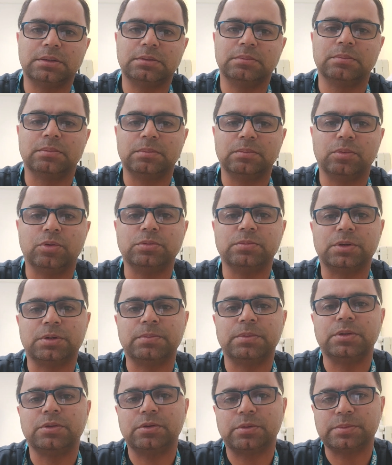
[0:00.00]
bone marrow
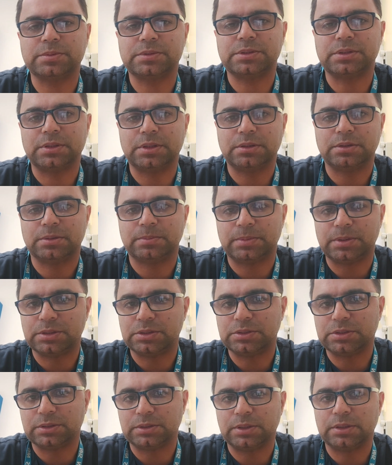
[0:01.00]
biopsy in the patient,